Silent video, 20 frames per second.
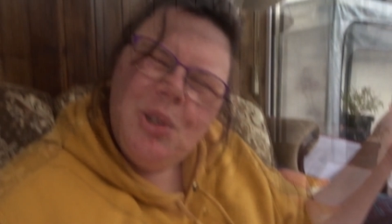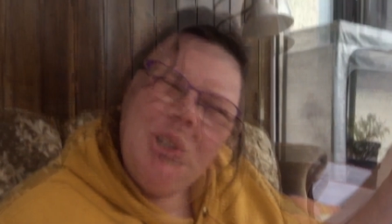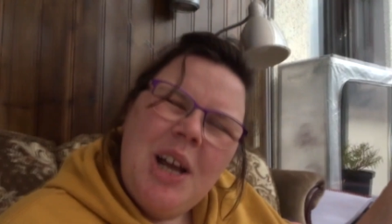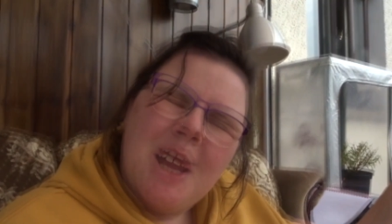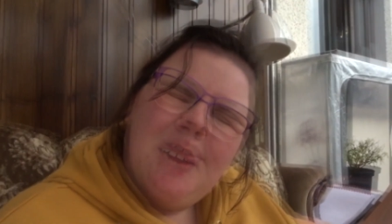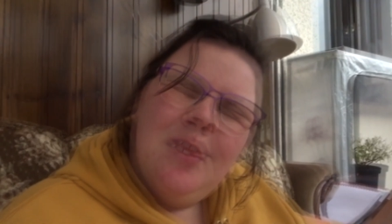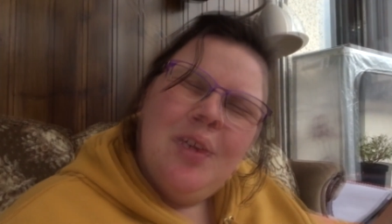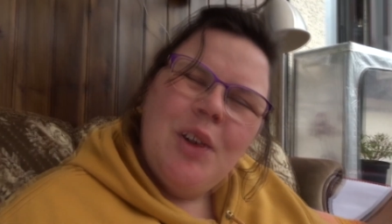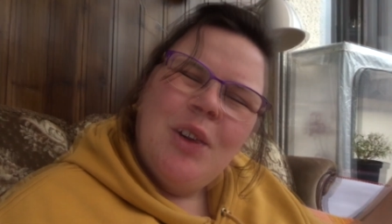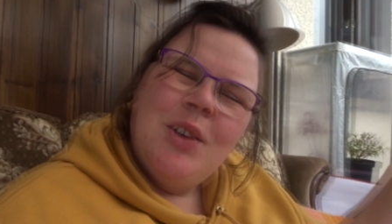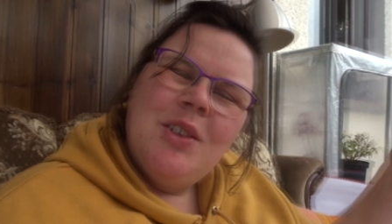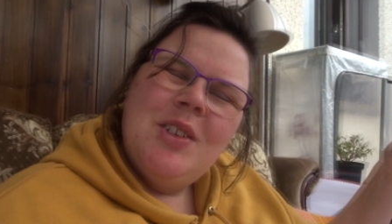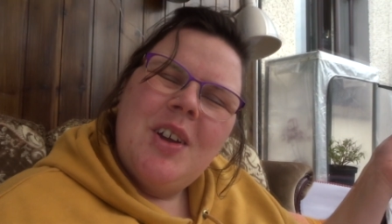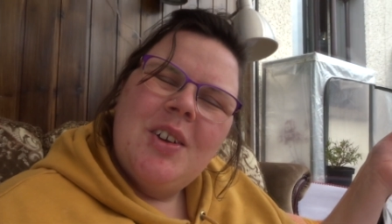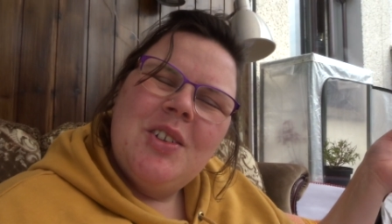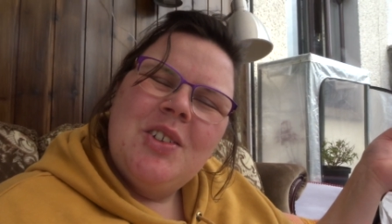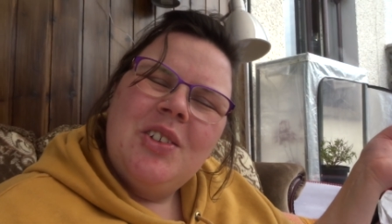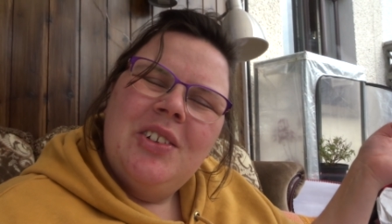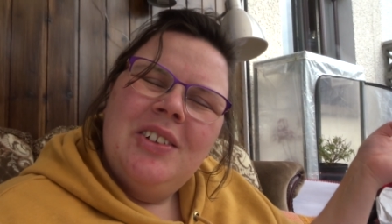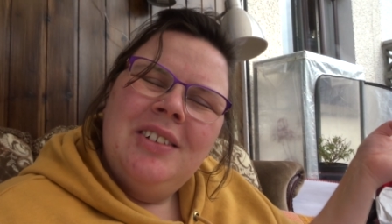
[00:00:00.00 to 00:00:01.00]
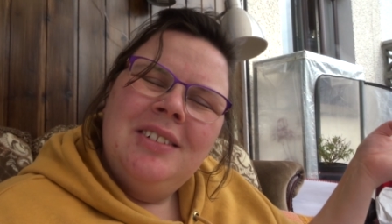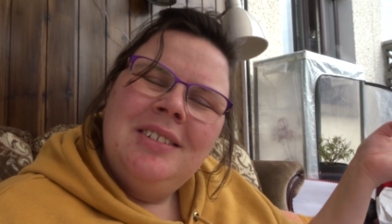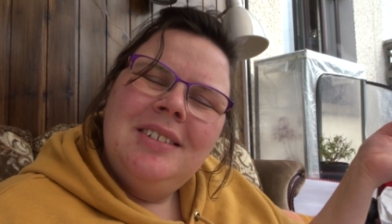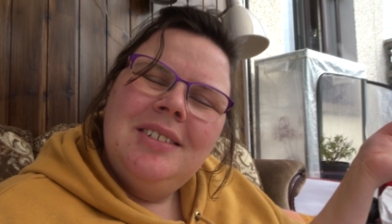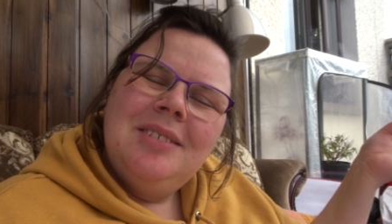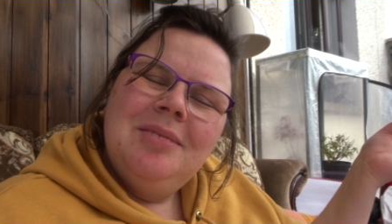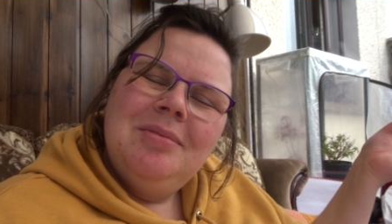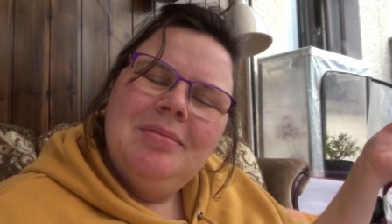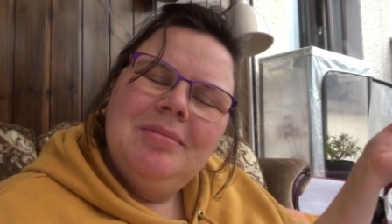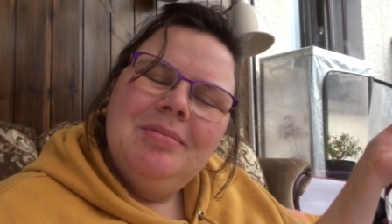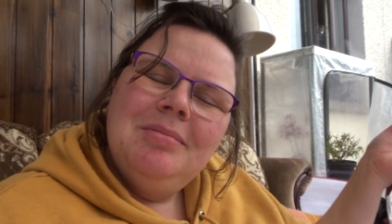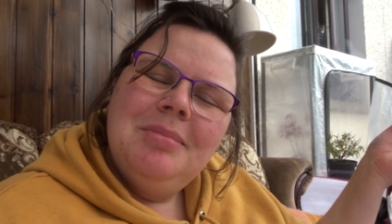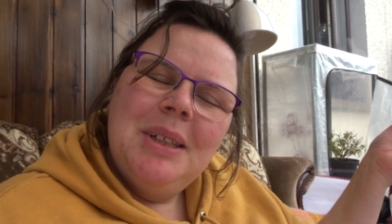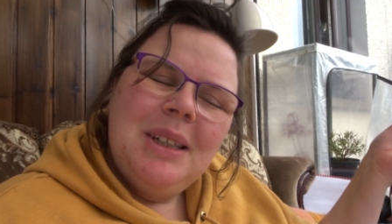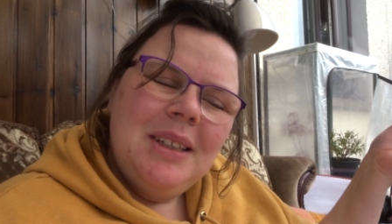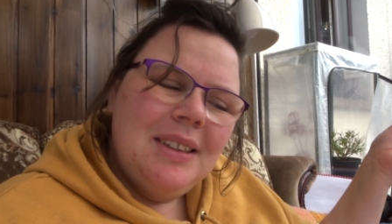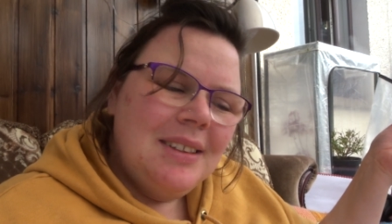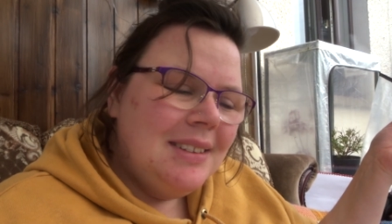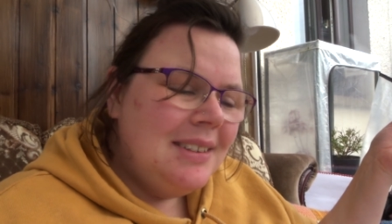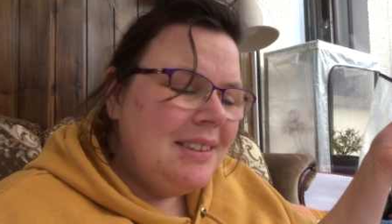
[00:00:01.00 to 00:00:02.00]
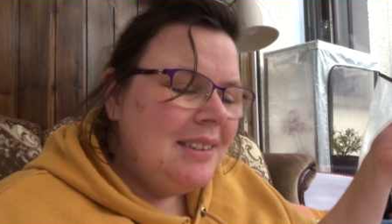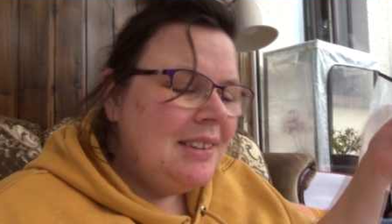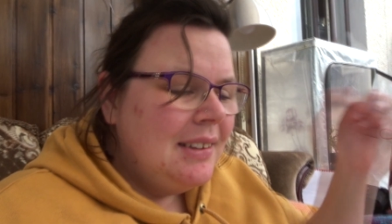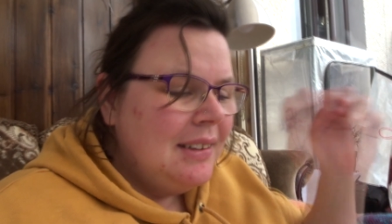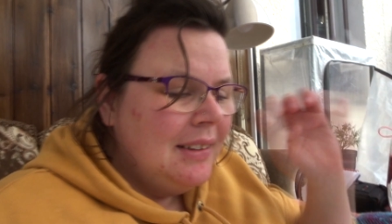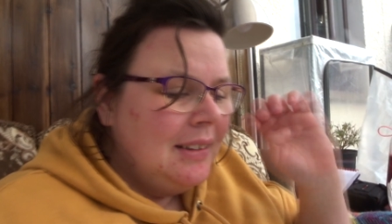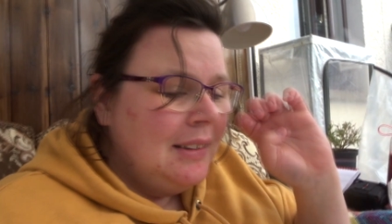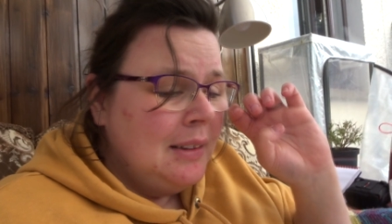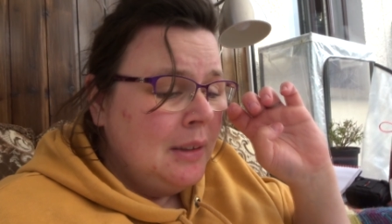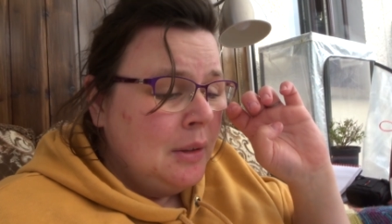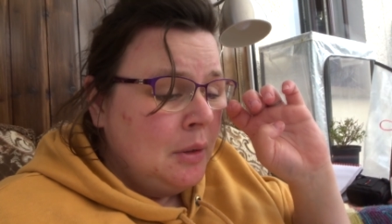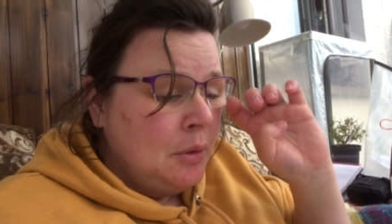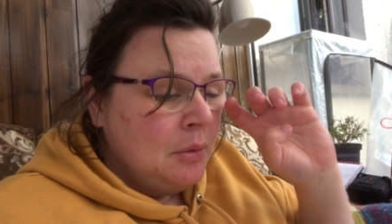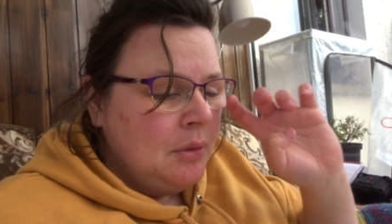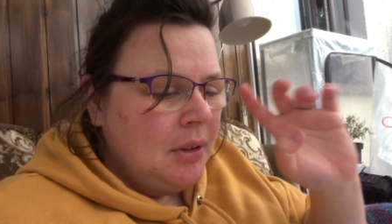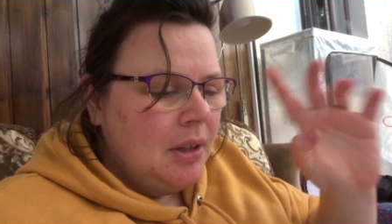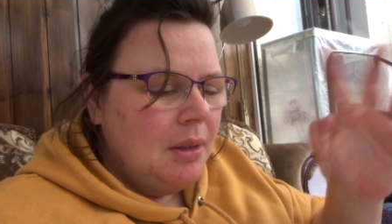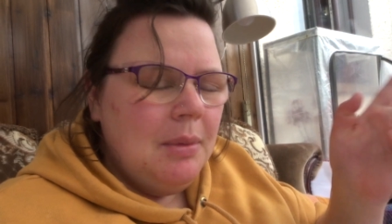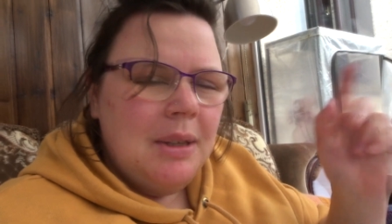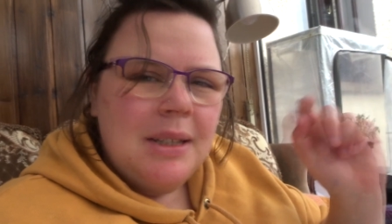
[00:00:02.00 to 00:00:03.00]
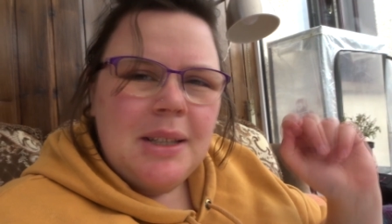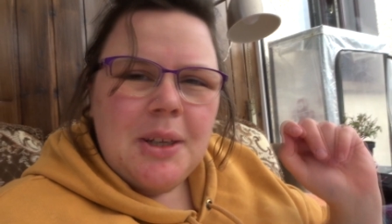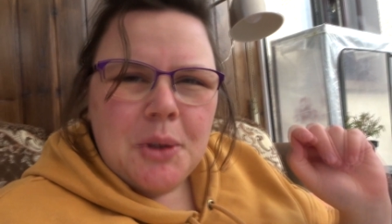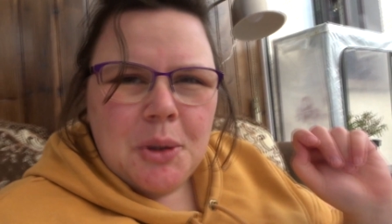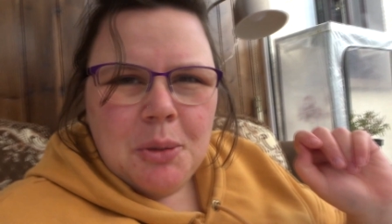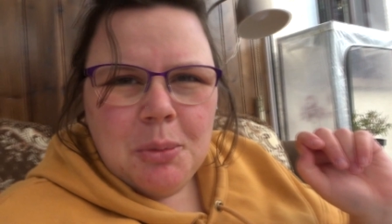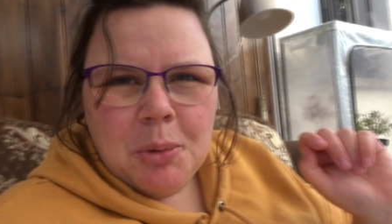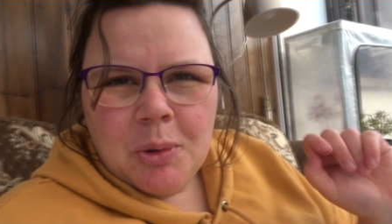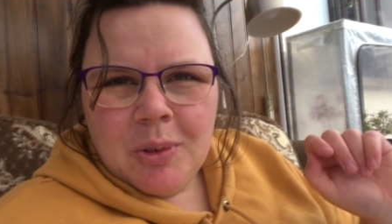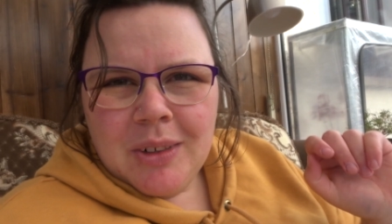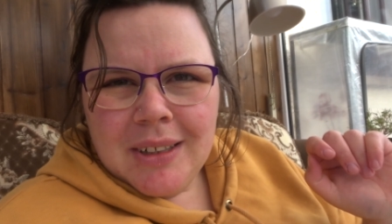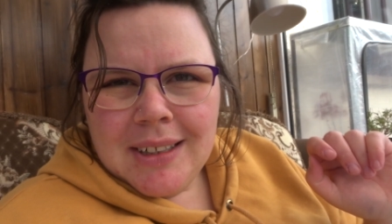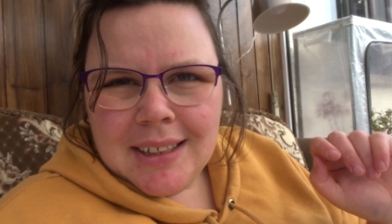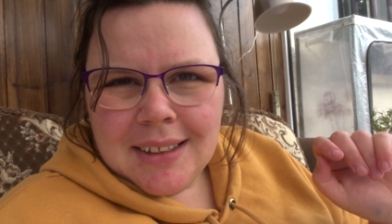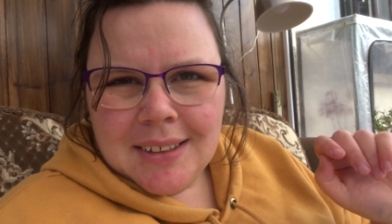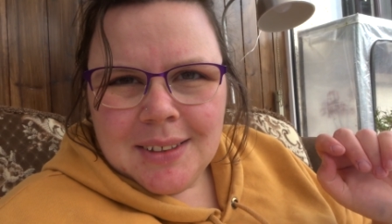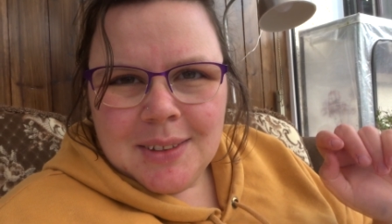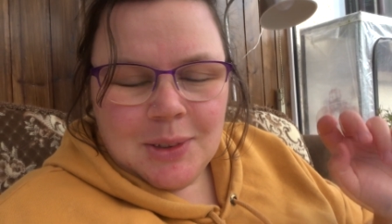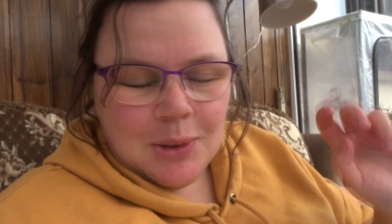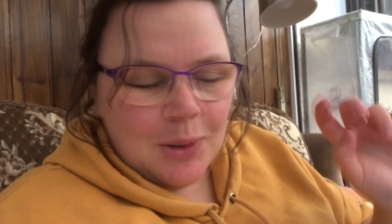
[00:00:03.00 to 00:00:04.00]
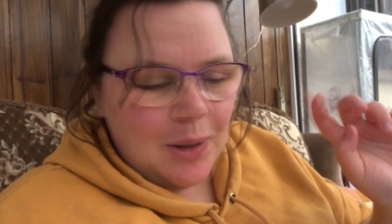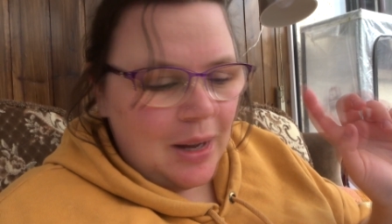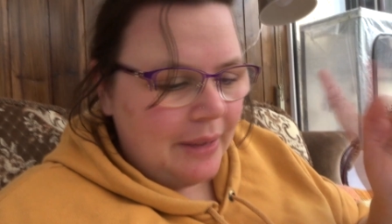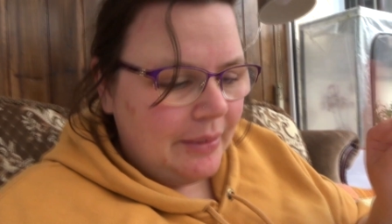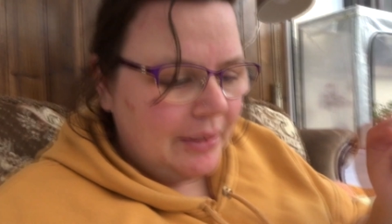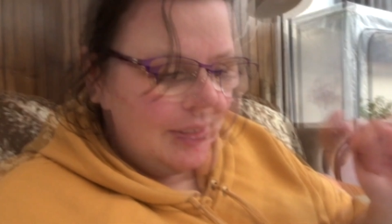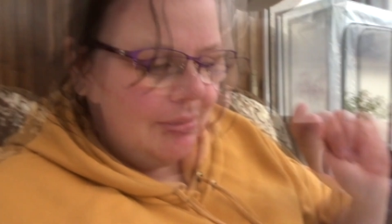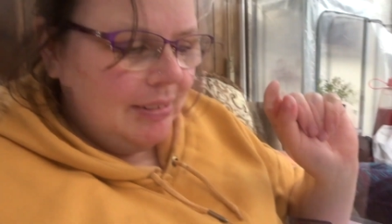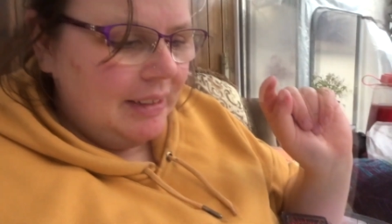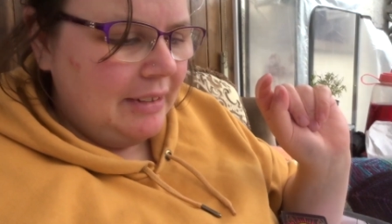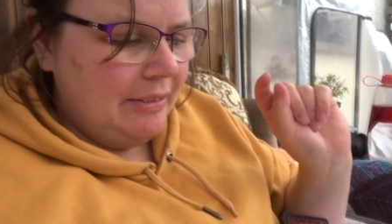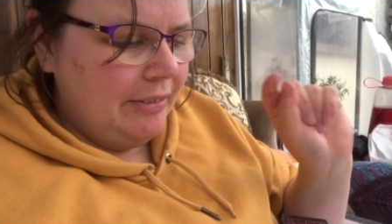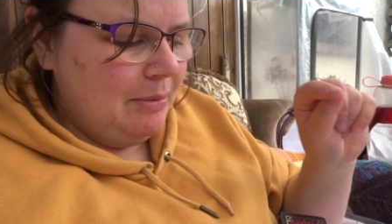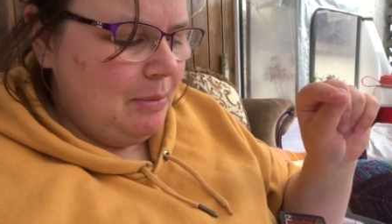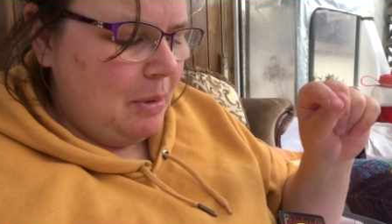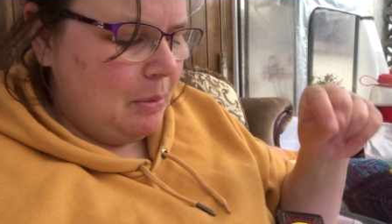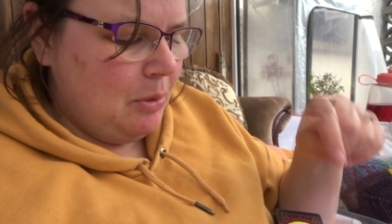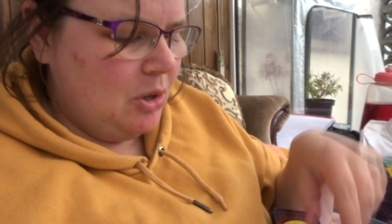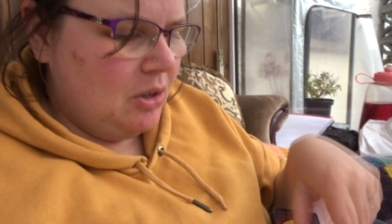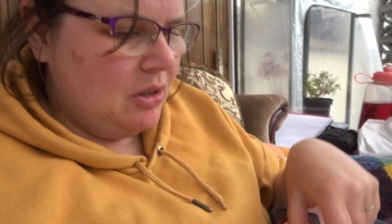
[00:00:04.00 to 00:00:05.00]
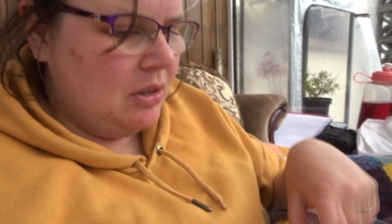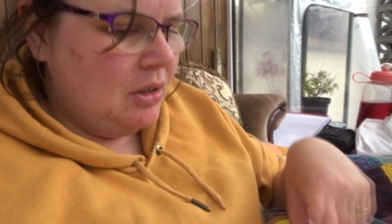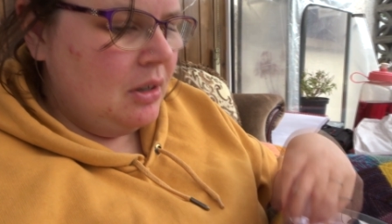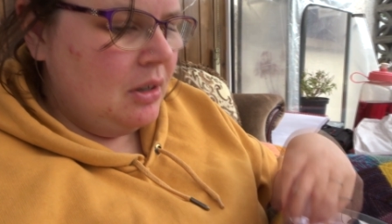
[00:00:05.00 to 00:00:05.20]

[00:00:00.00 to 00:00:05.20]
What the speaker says: I think is excellent because it means I'll do more reading. So I'm gonna wait to read my book